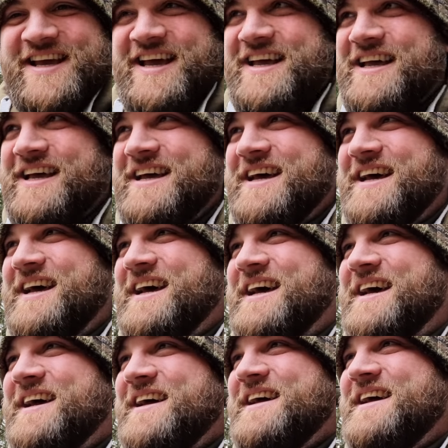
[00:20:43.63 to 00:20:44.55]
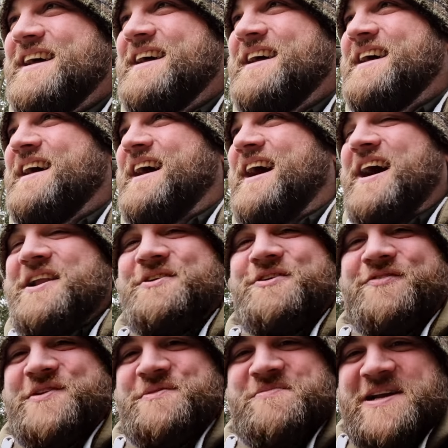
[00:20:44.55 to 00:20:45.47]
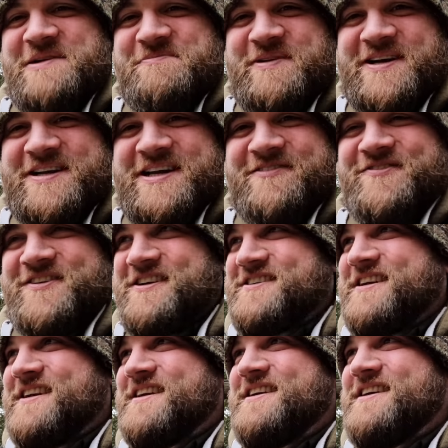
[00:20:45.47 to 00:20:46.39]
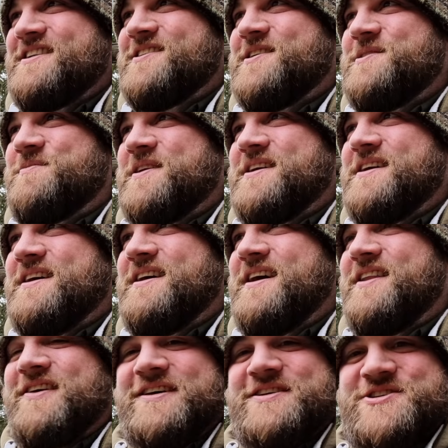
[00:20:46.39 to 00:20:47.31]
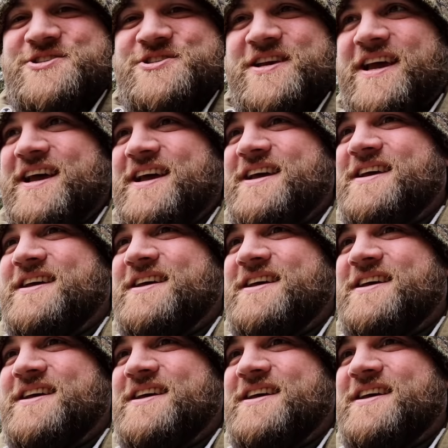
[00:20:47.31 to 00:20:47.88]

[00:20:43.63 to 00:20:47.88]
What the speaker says: I don't often bring a bucket fishing, I normally bring a nice chair,